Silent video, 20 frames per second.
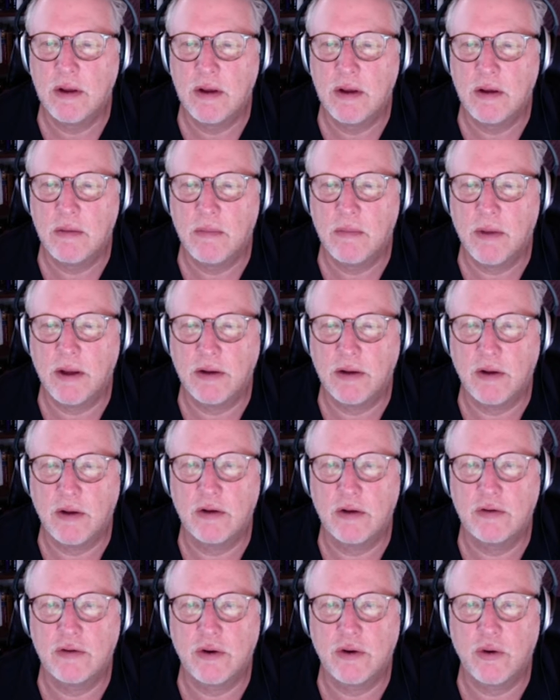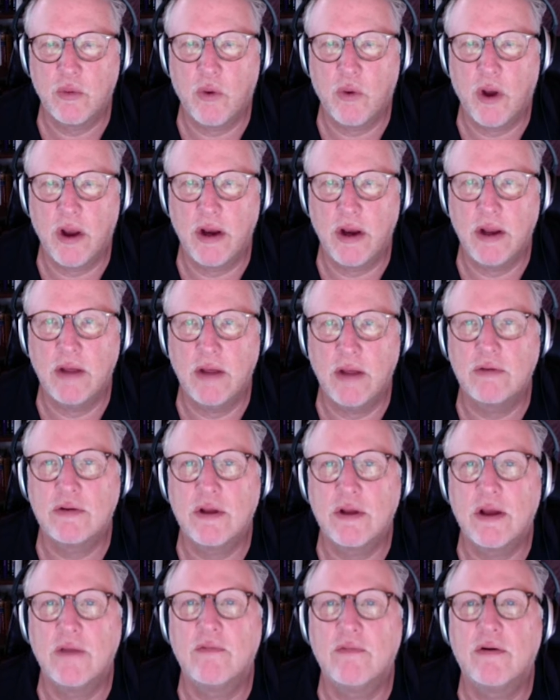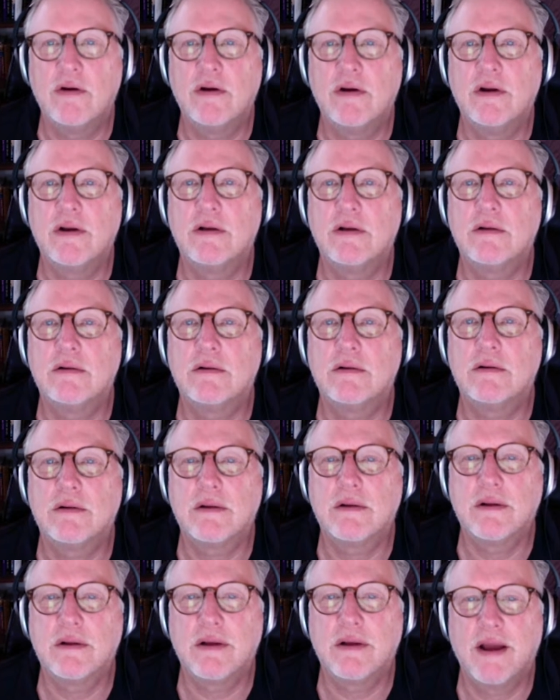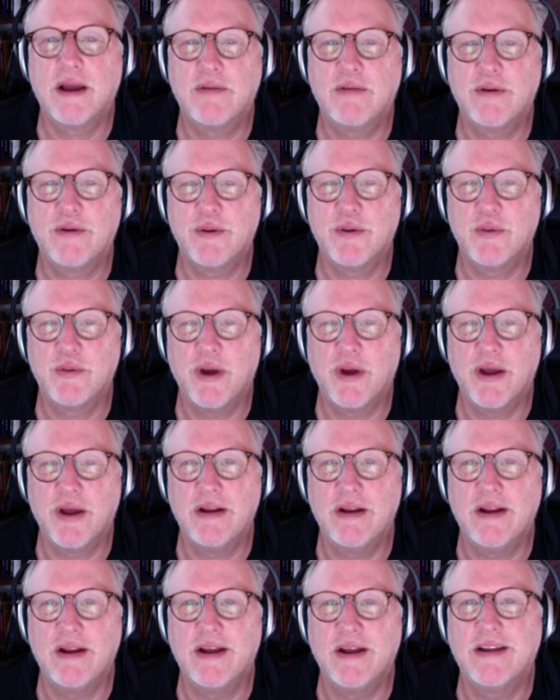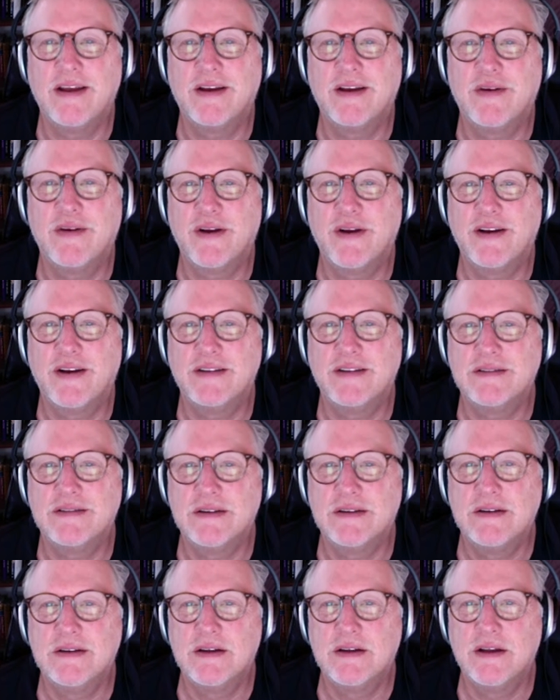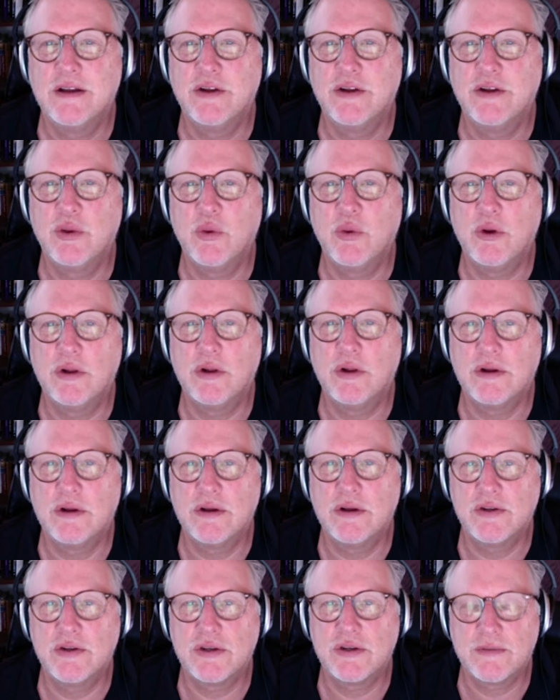my dog started whining. It was time for her to have her run, and I take her out into the wilderness.